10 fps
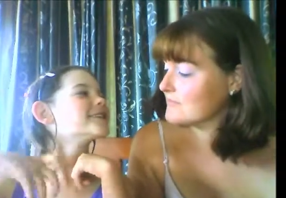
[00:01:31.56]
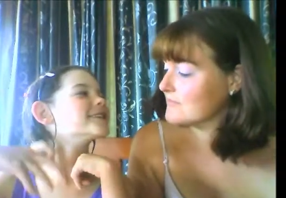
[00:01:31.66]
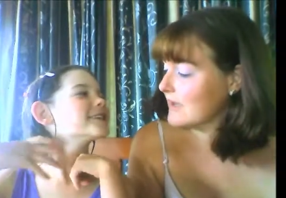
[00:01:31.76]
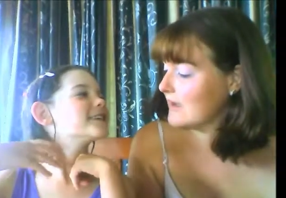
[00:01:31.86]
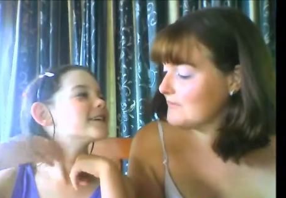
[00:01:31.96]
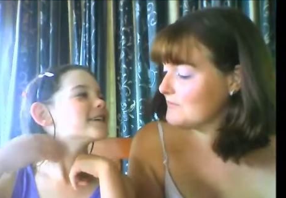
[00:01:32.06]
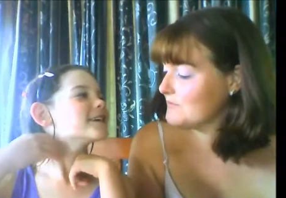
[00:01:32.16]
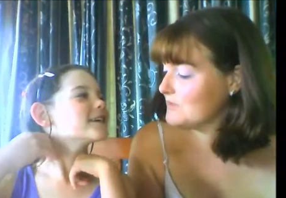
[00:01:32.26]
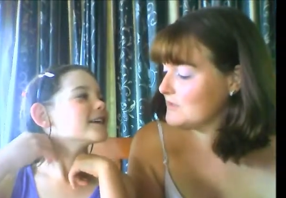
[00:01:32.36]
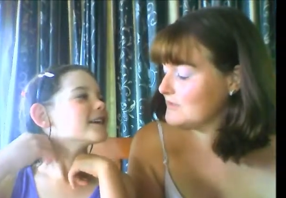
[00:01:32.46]
Speaker 1: Okay.
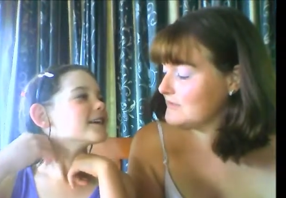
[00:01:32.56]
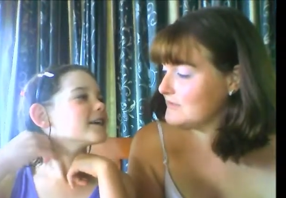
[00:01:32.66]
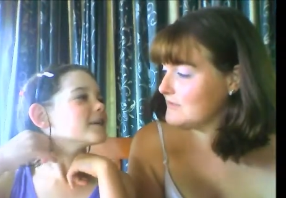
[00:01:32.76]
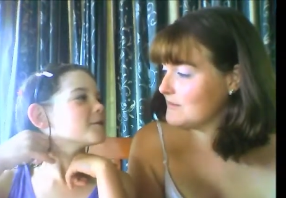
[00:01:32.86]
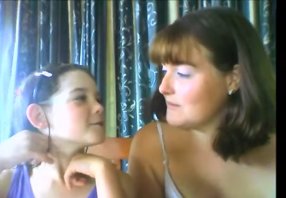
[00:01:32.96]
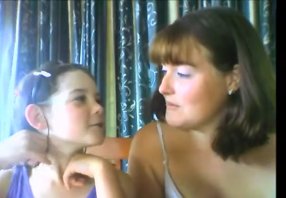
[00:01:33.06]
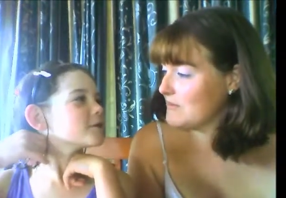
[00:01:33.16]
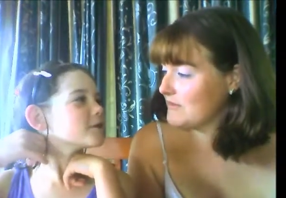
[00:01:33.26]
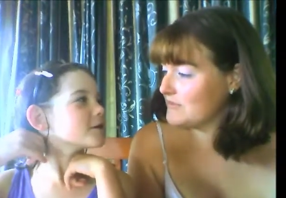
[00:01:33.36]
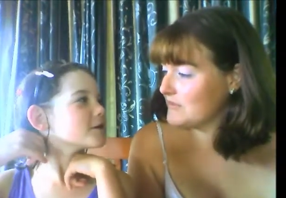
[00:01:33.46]
Tell me a
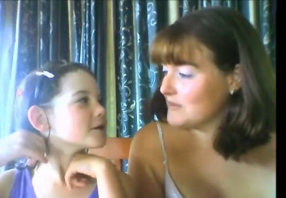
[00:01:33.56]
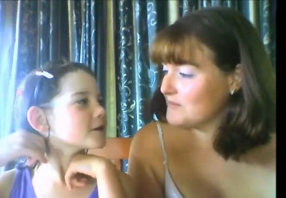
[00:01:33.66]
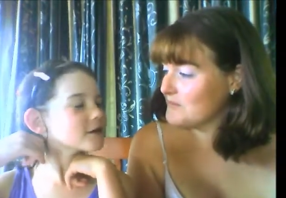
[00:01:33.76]
maths thing.